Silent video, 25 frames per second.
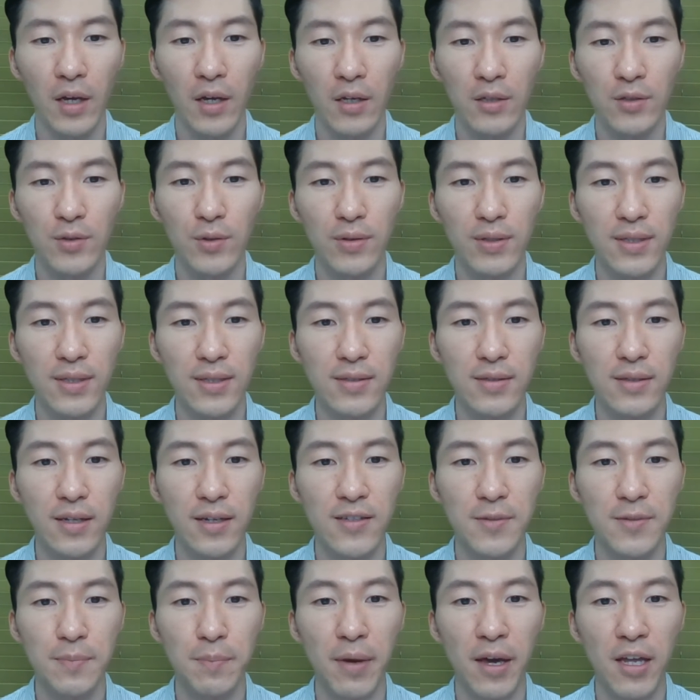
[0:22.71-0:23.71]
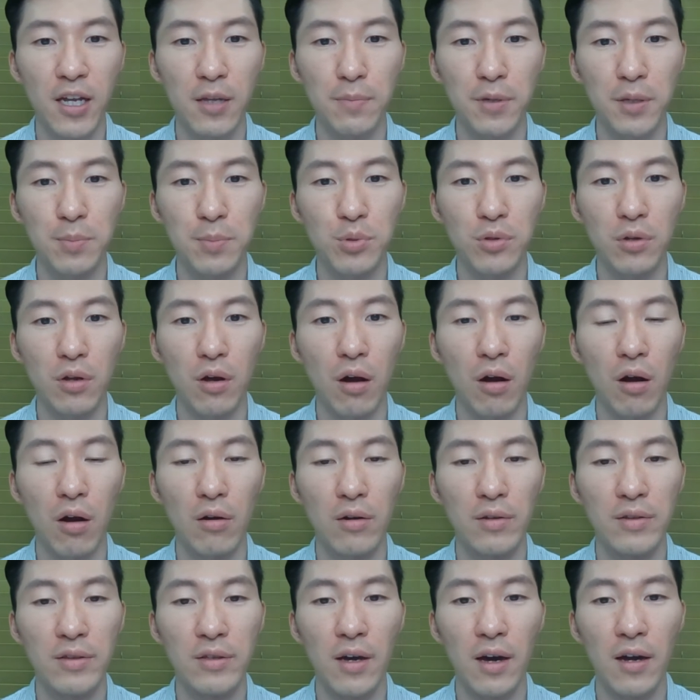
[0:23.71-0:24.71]
So these days, many people
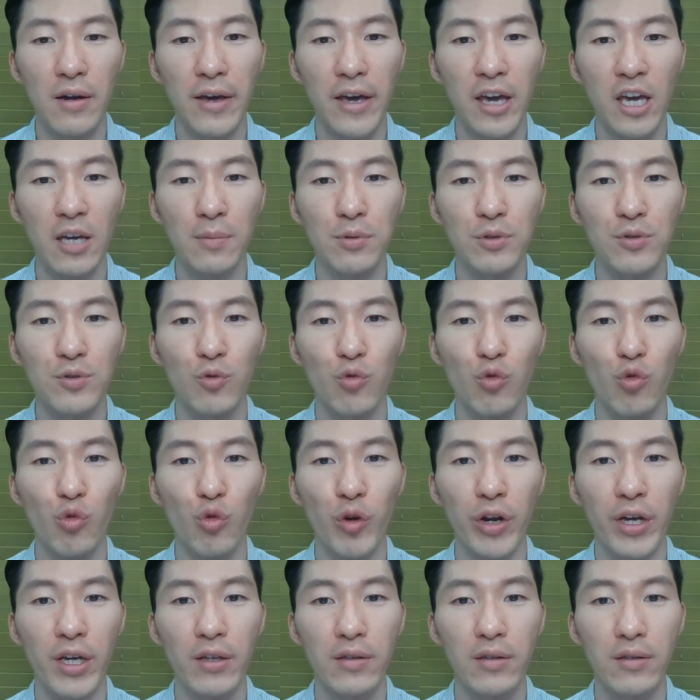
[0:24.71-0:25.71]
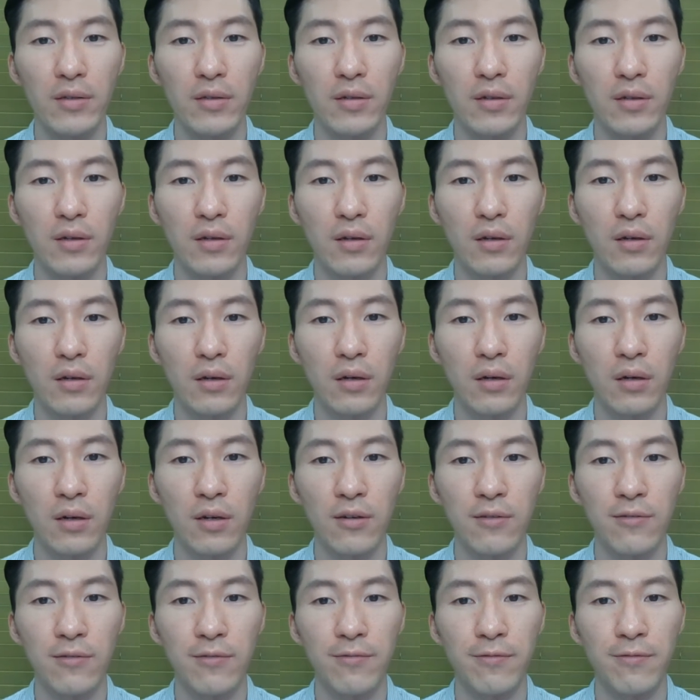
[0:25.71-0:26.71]
are not able to read
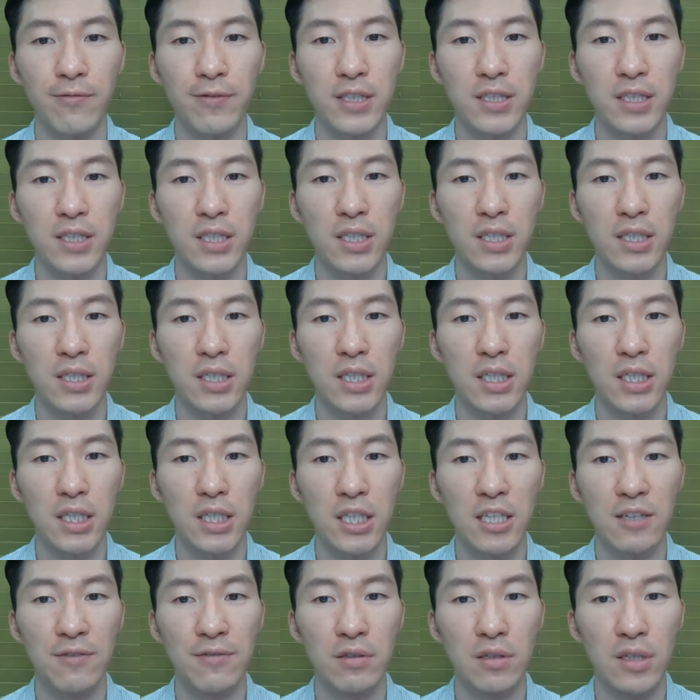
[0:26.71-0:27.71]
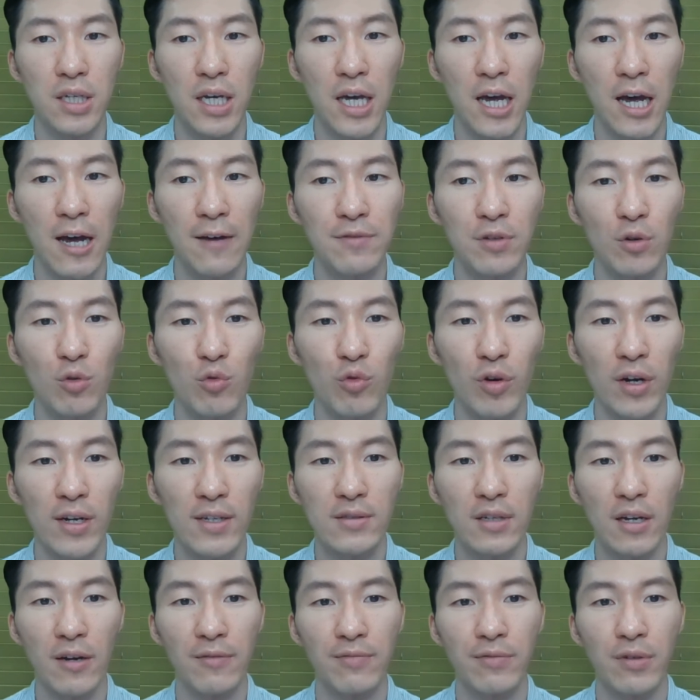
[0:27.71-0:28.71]
fatigue even after
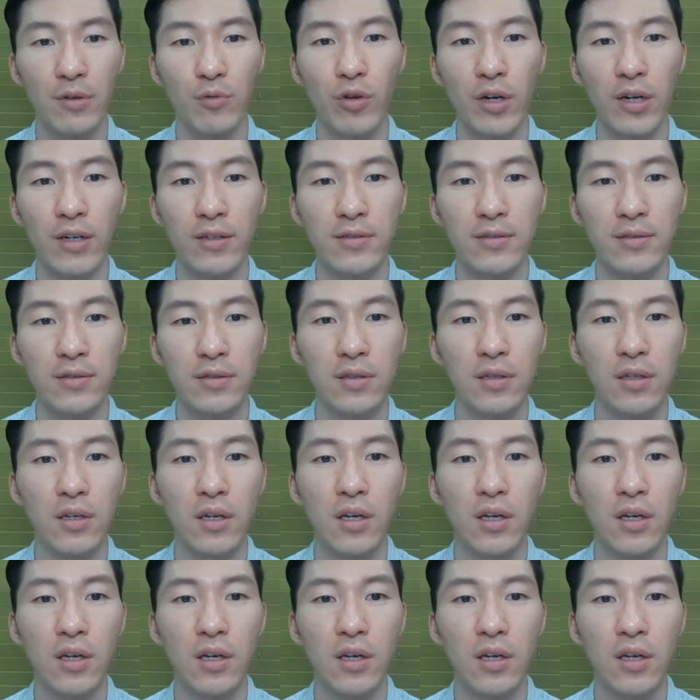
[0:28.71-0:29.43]
rest.